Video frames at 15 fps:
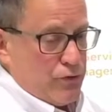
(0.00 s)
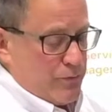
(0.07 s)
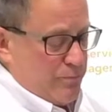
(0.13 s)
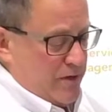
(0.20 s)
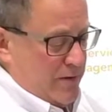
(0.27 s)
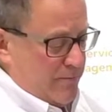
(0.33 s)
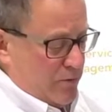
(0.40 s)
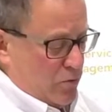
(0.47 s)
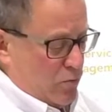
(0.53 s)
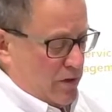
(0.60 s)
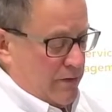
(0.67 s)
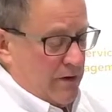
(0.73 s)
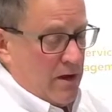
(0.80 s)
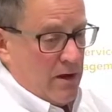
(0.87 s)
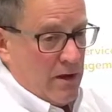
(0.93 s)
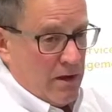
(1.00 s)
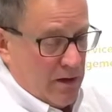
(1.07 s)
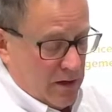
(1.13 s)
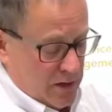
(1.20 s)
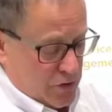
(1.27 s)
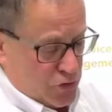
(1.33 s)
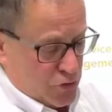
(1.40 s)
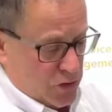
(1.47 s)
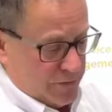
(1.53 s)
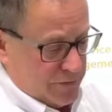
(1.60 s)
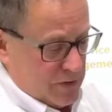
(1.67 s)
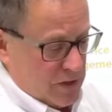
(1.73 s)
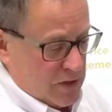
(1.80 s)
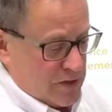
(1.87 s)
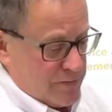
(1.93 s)
People would insert
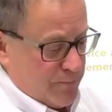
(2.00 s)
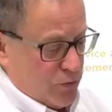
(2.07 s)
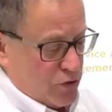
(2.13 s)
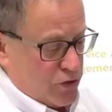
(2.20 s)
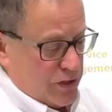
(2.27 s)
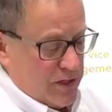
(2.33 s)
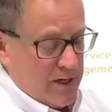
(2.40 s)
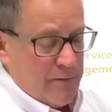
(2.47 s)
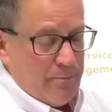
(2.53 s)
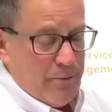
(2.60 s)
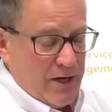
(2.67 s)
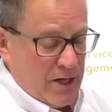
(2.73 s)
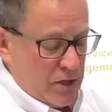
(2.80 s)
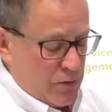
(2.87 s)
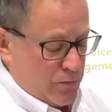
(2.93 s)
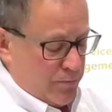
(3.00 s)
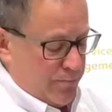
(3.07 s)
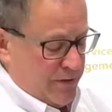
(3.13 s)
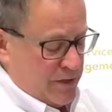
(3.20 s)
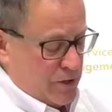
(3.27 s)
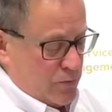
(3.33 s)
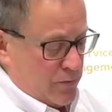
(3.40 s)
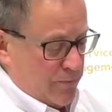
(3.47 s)
this, push it in, pins would